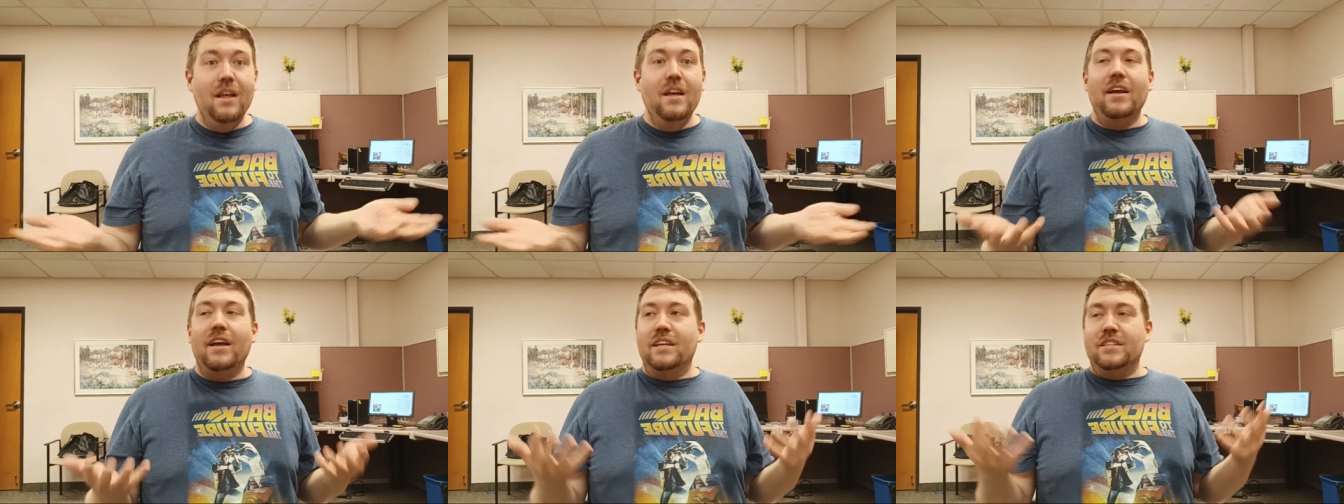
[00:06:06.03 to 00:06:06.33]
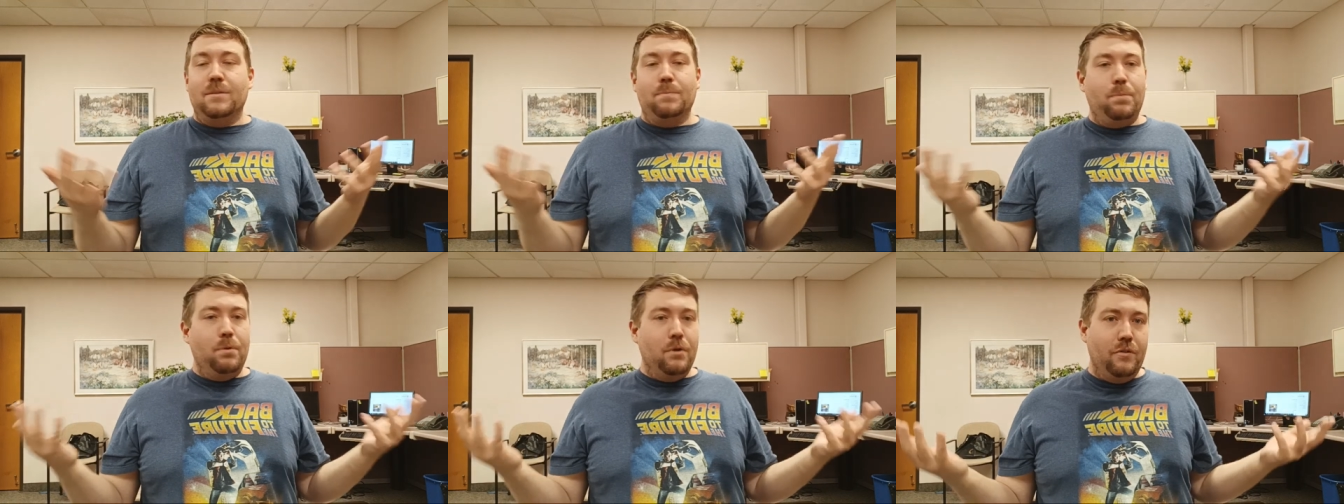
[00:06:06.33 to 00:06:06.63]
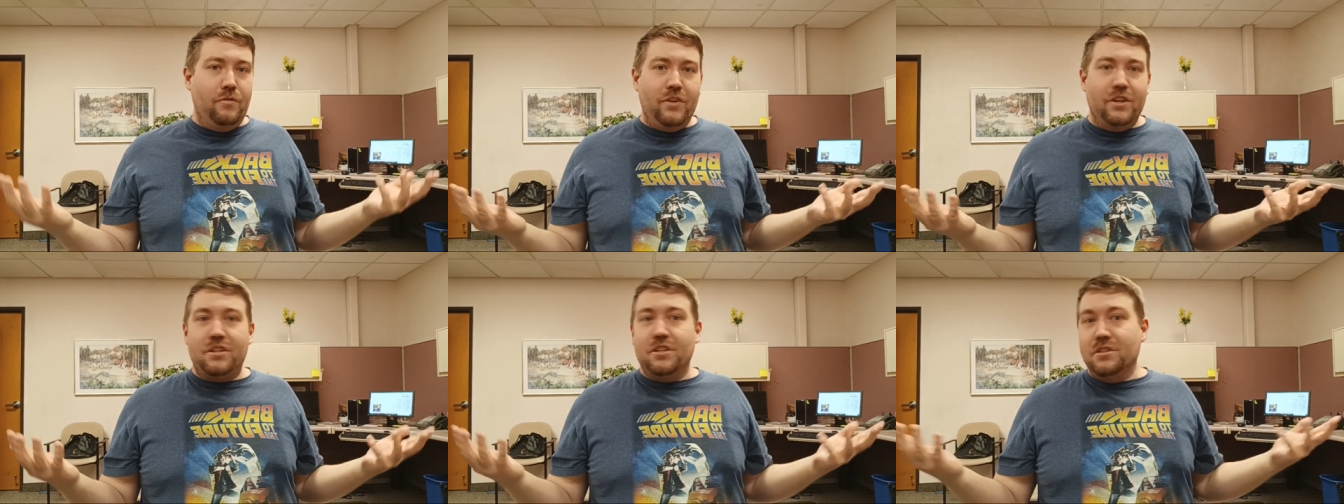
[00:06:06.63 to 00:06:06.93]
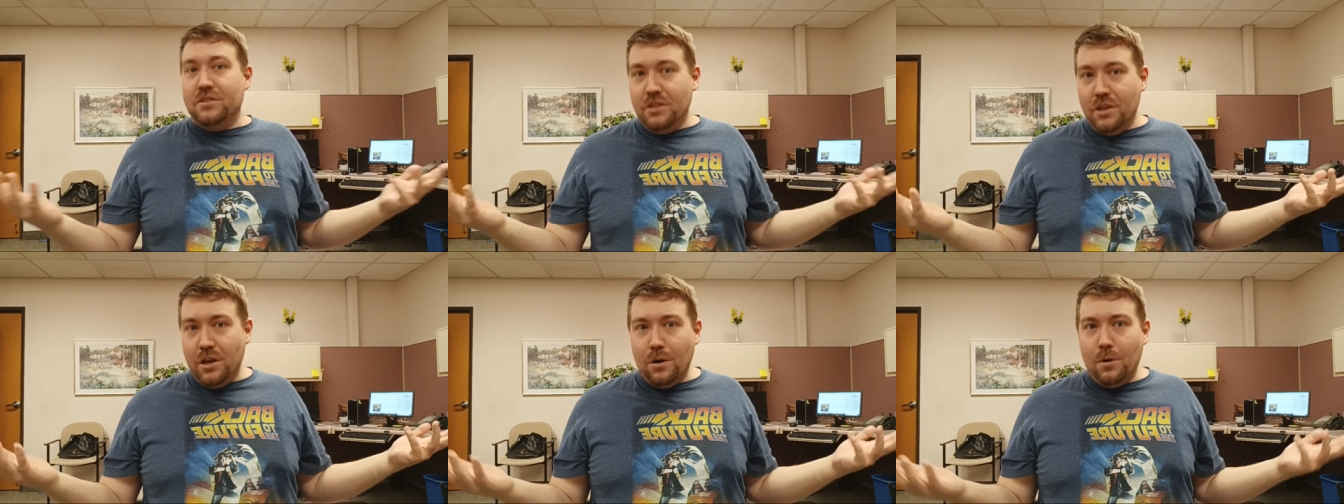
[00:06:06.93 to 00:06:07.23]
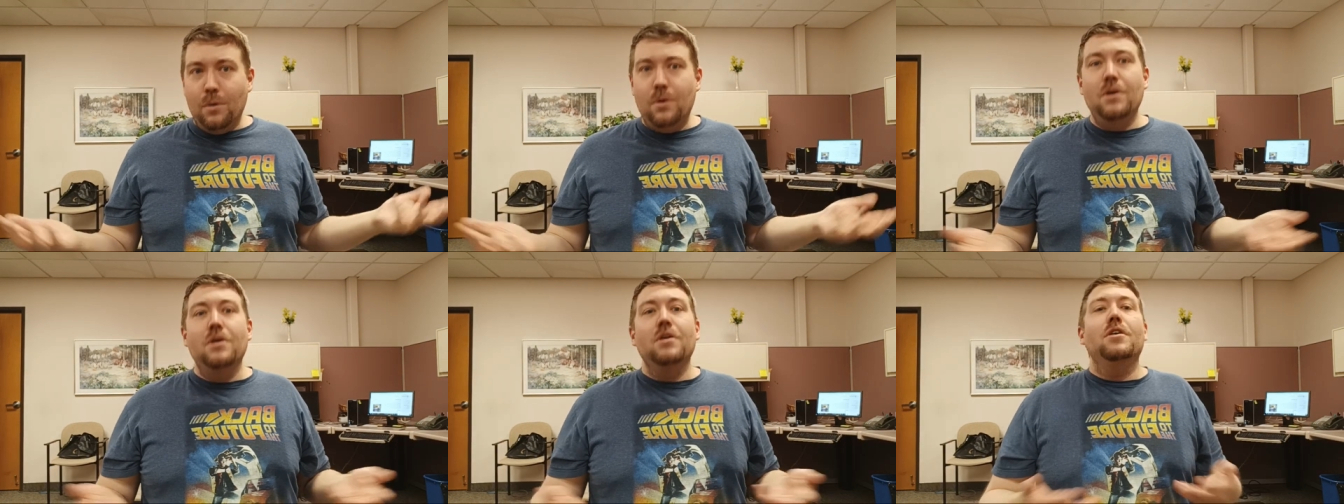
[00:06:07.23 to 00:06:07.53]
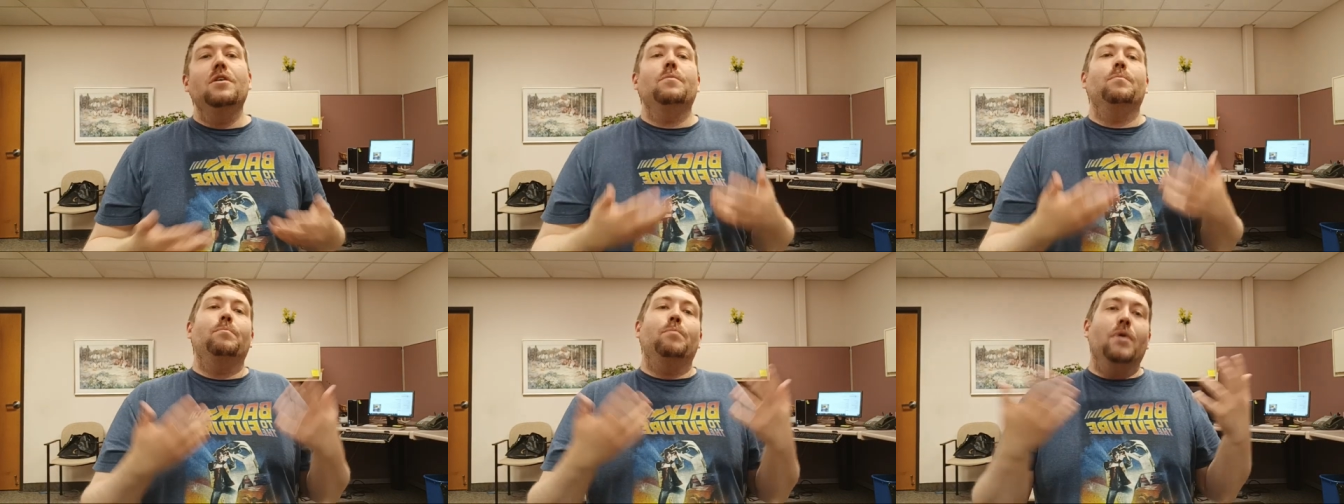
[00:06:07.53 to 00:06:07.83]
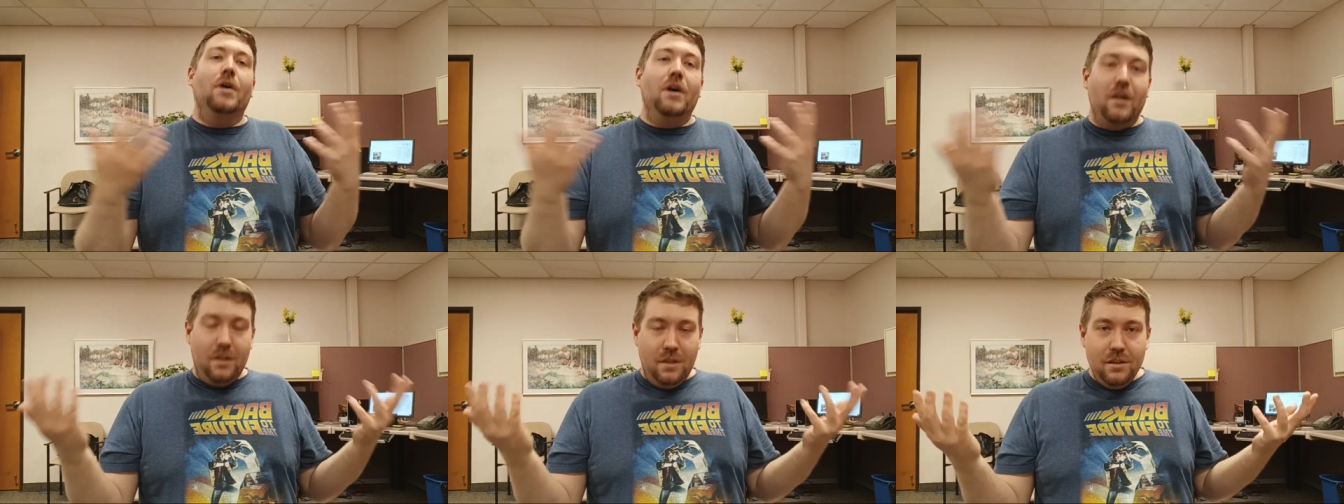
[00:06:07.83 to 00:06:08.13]
Is it perfect? No,
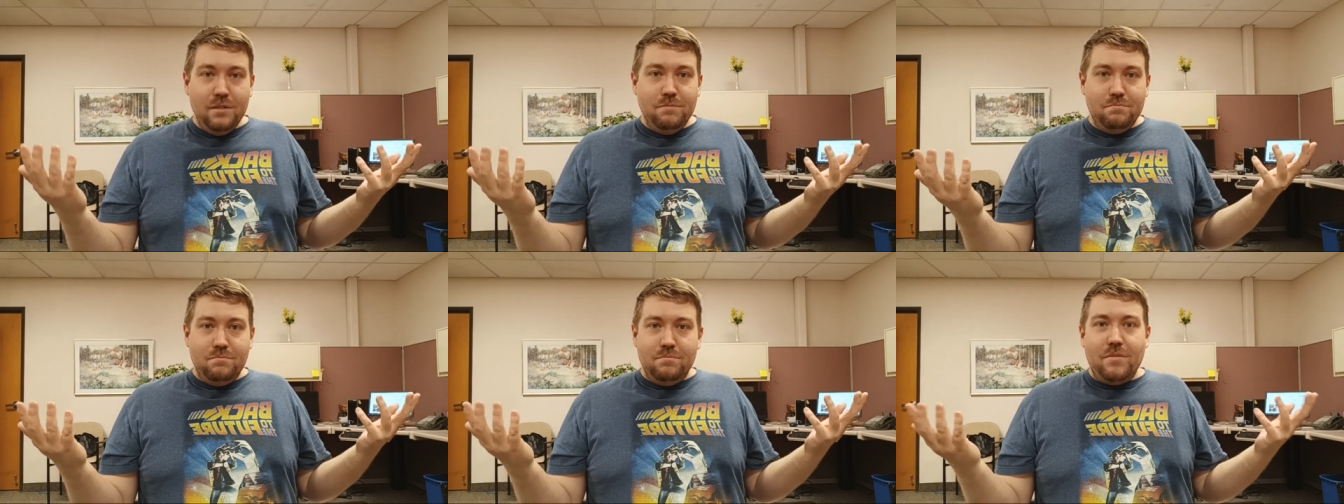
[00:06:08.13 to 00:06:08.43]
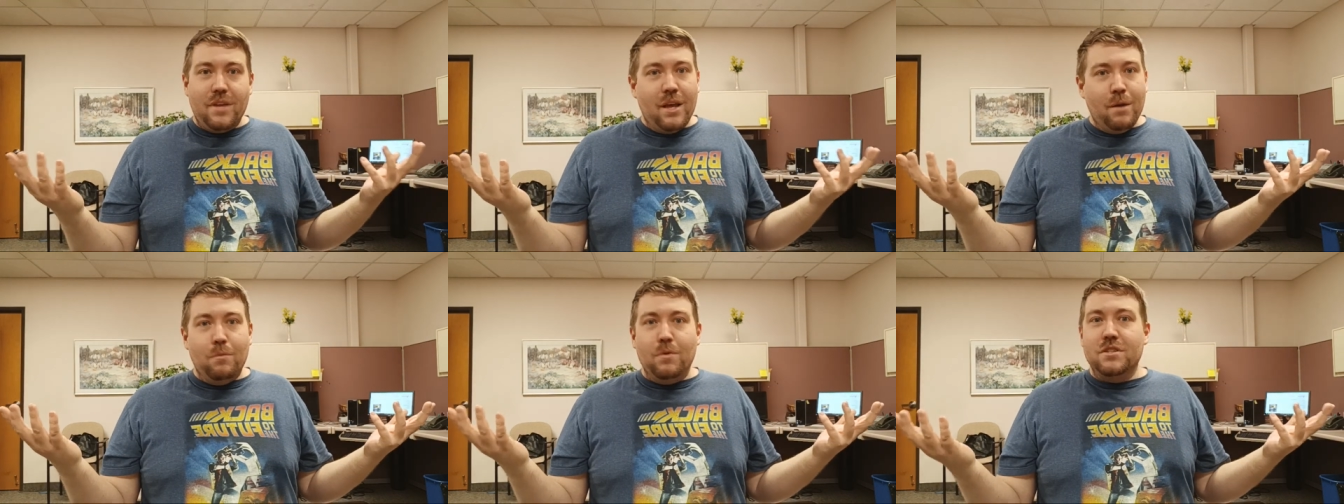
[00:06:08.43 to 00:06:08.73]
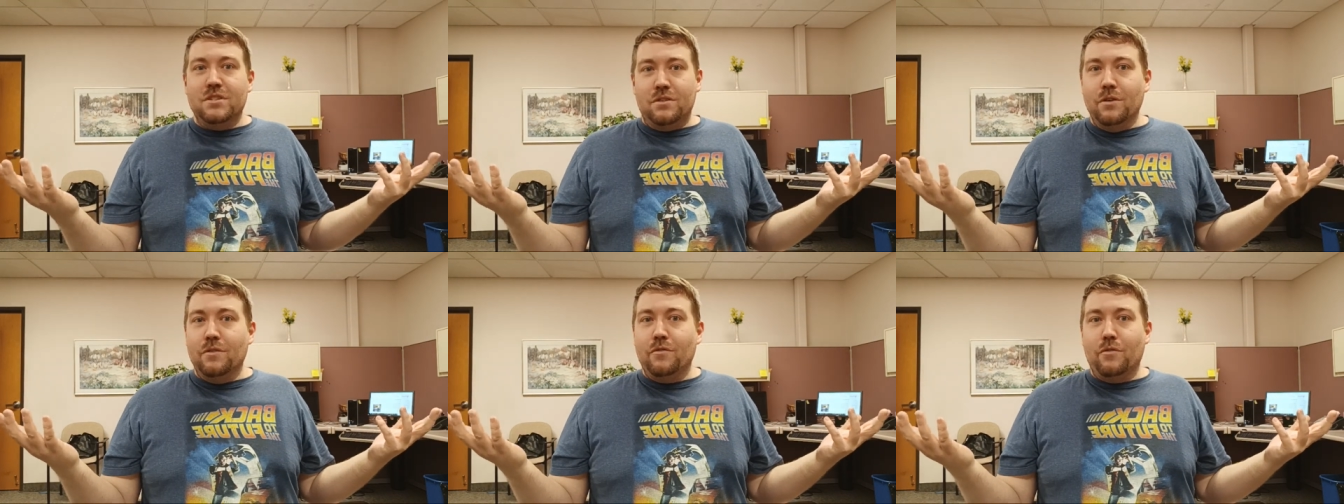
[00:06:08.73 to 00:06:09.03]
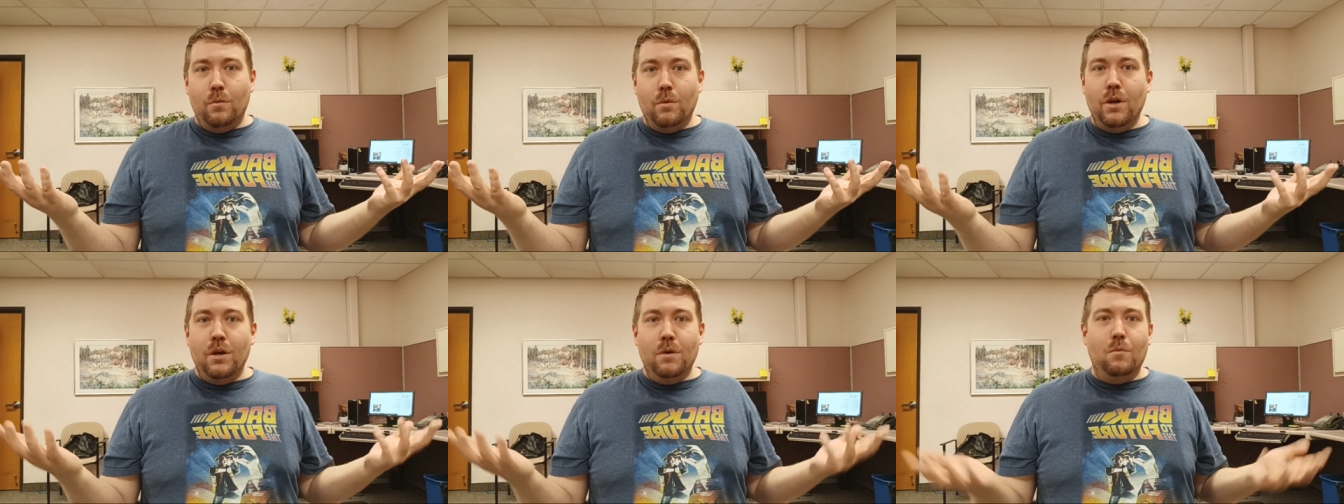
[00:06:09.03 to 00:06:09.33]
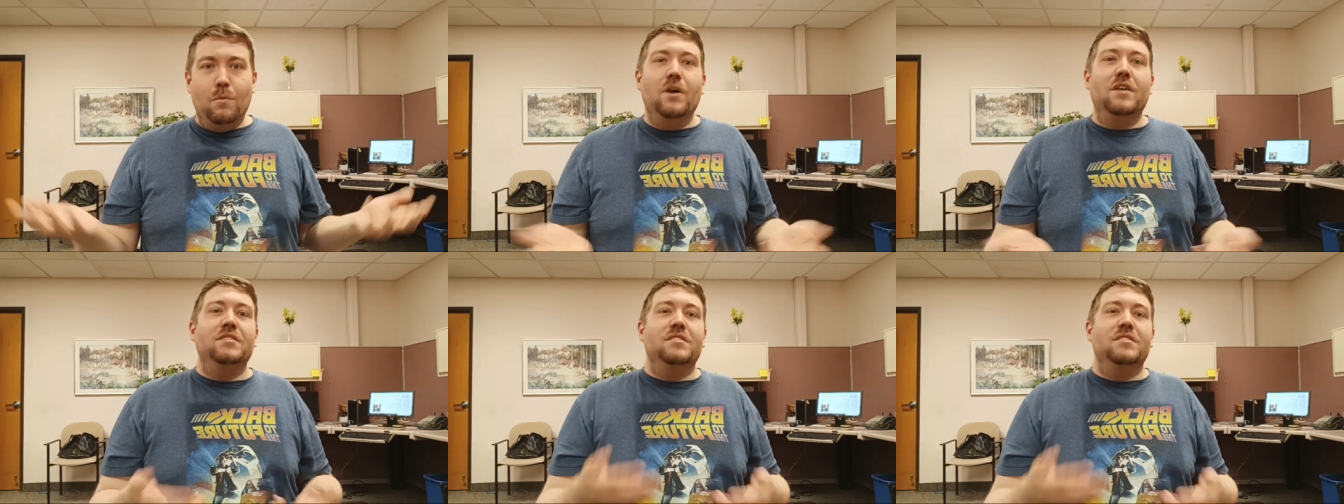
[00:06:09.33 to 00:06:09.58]
but it was good for what it was.